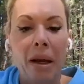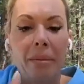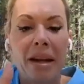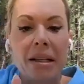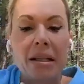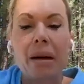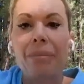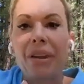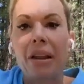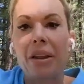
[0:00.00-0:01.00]
Maybe it's
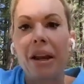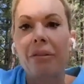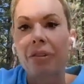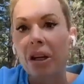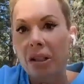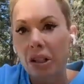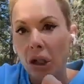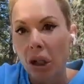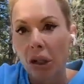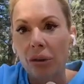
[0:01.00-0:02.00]
something there for us
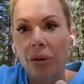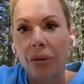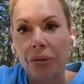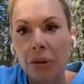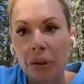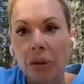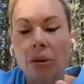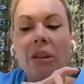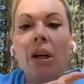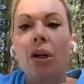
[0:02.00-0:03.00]
to learn
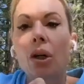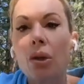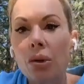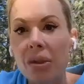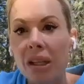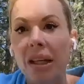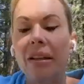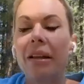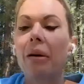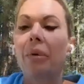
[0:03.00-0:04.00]
through losing
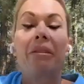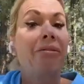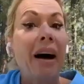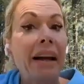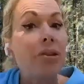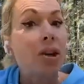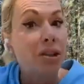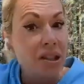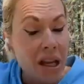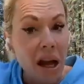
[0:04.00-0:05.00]
it that we find
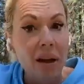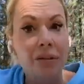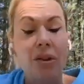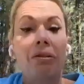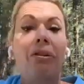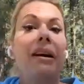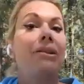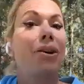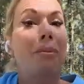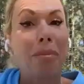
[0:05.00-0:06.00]
ourselves or
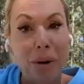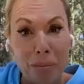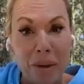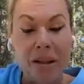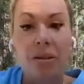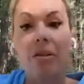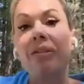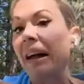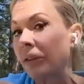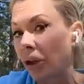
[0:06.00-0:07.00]
find our purpose or
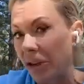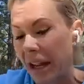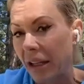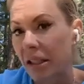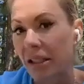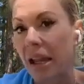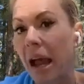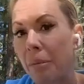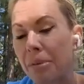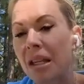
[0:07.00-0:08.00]
find our next
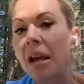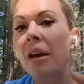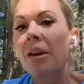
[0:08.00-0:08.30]
steps.